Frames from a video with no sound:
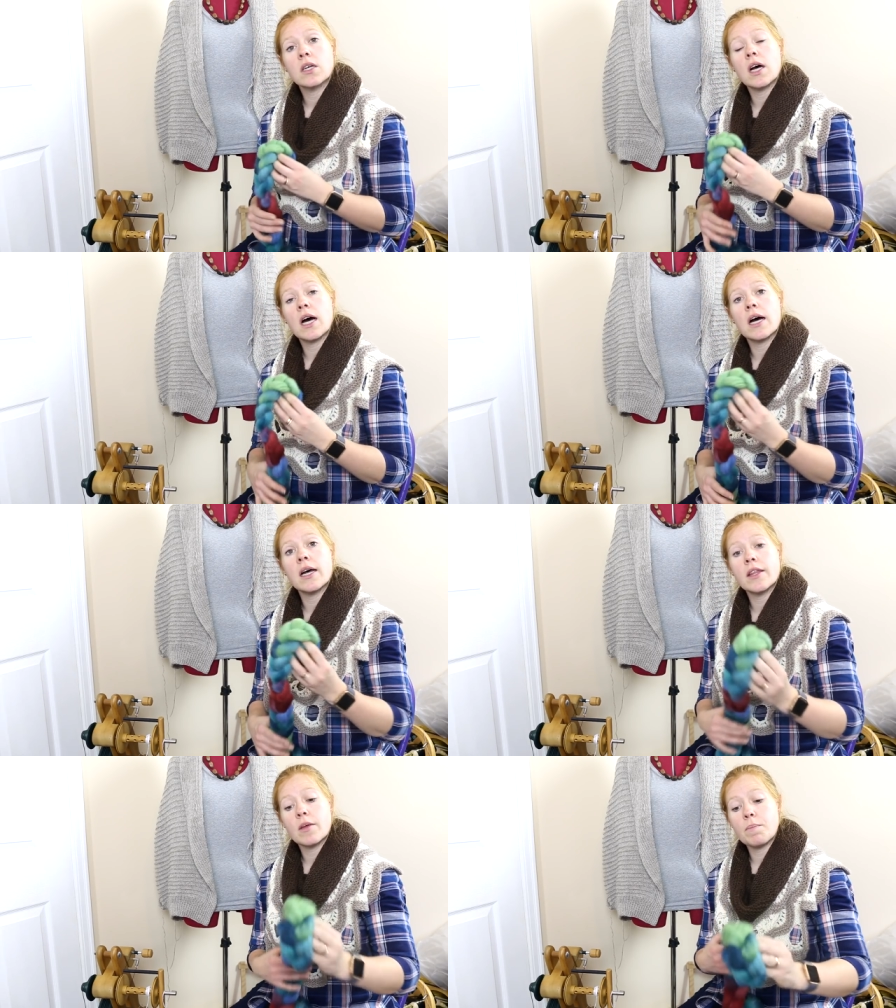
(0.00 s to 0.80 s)

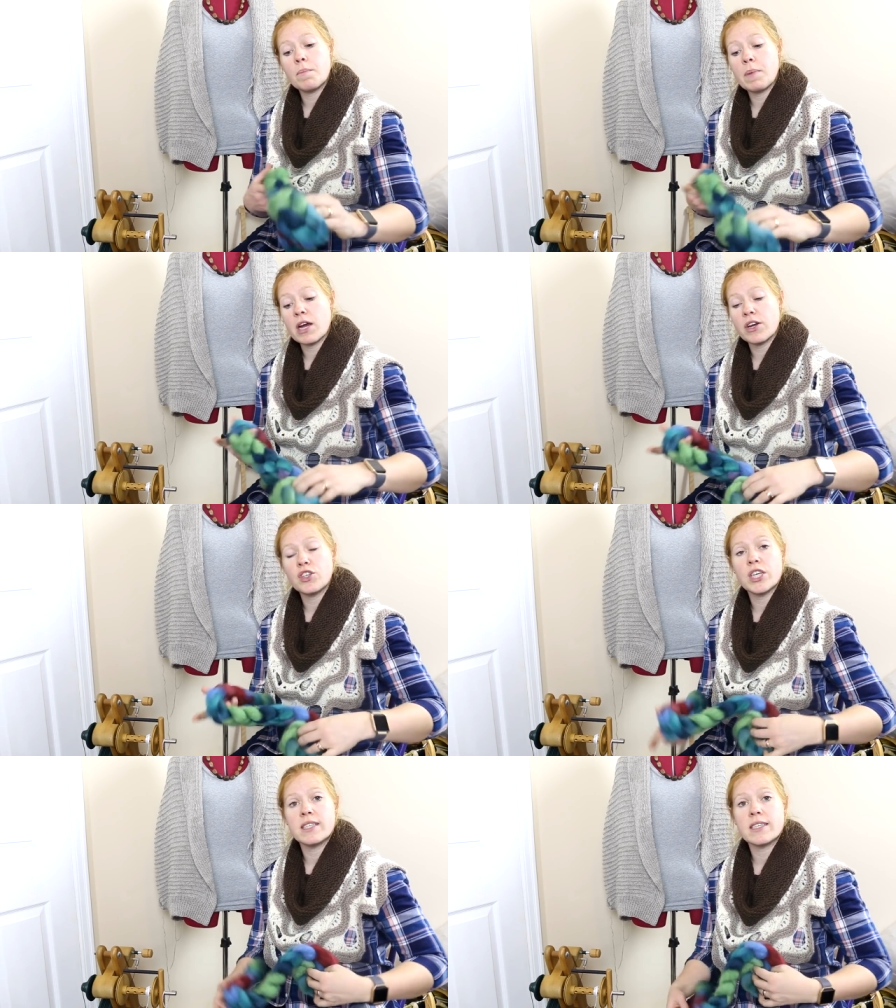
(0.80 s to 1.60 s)
Uh, the berry
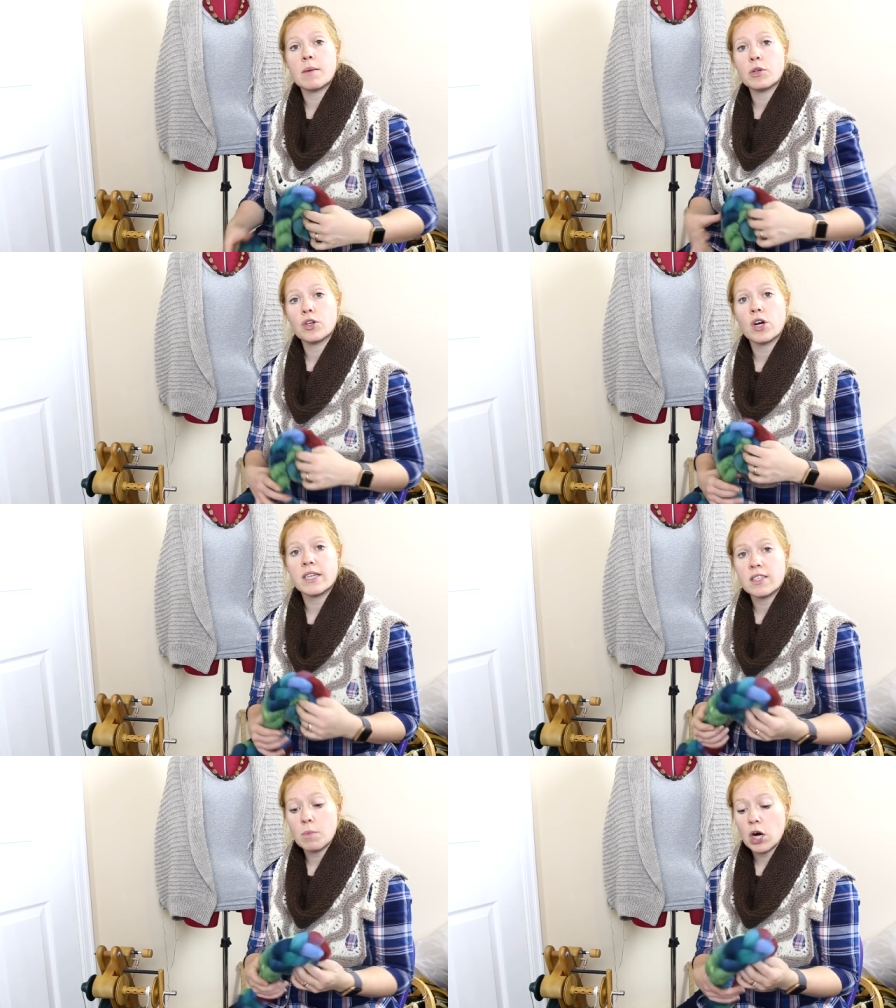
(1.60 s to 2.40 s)
she had stumbled
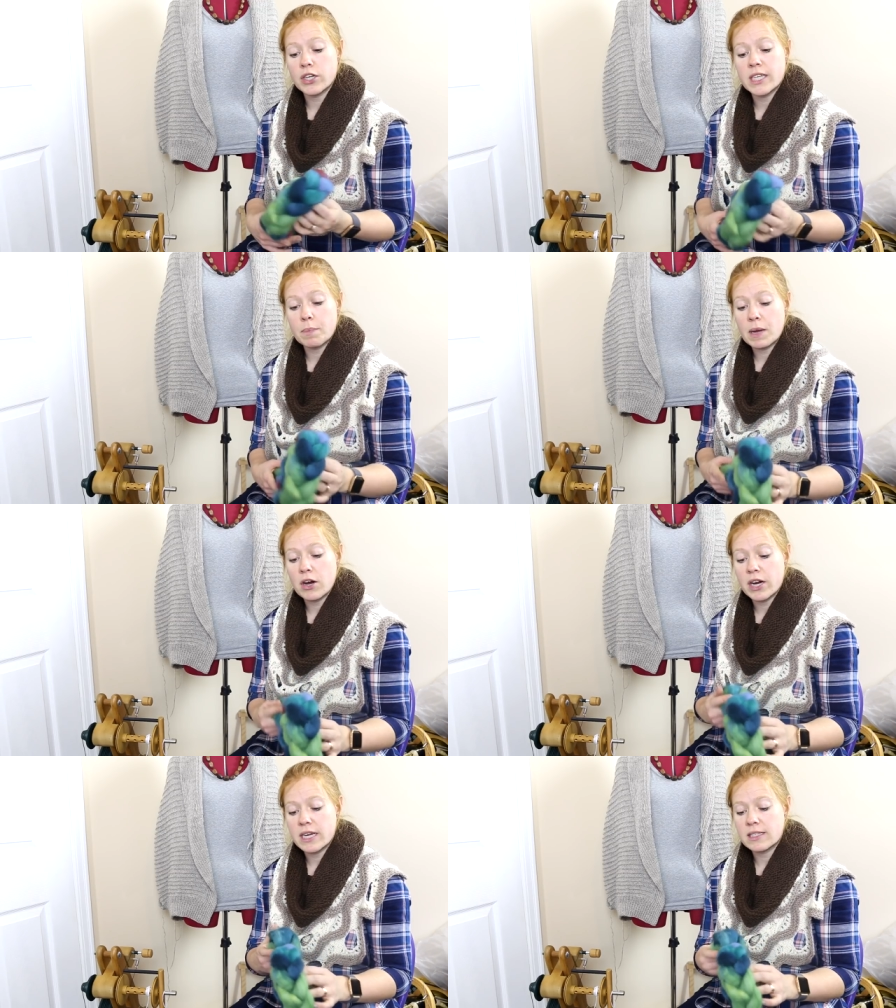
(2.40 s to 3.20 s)
across some Arctic
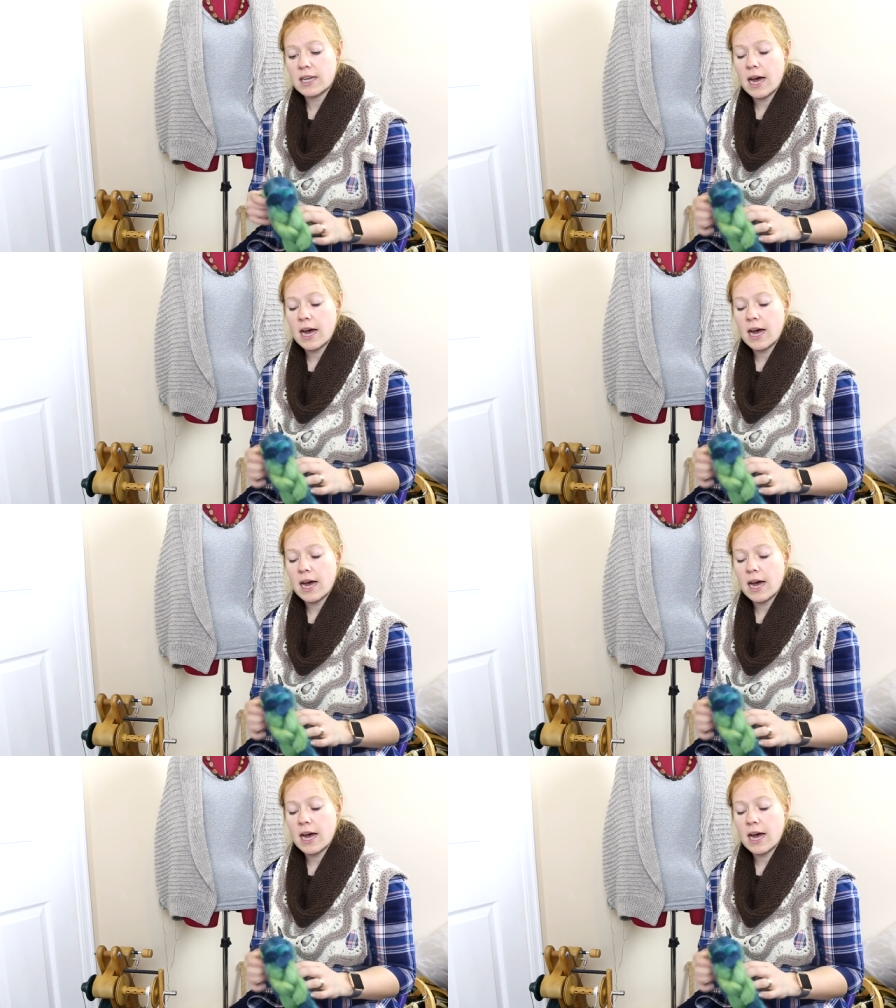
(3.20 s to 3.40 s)
berries.